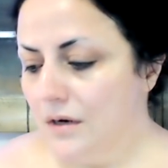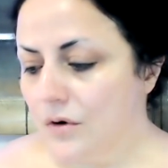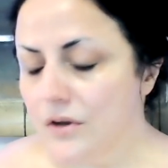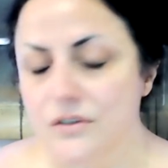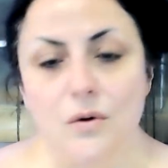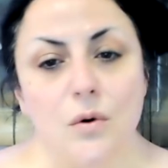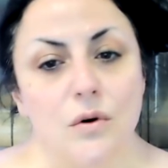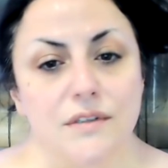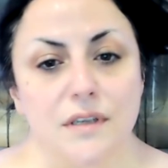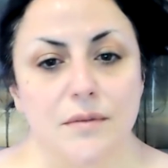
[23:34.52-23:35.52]
Rose
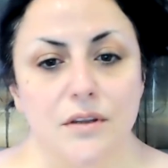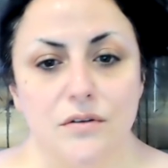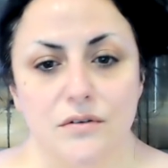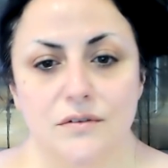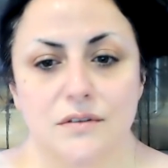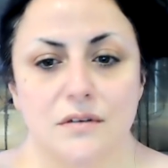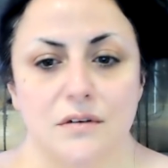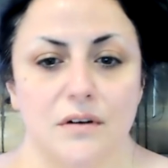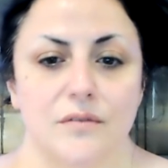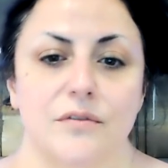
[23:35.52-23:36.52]
quartz can be used, you
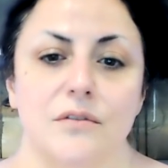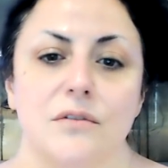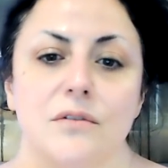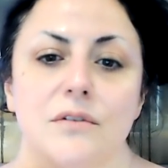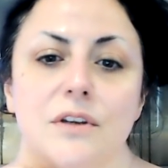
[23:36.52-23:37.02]
know, for,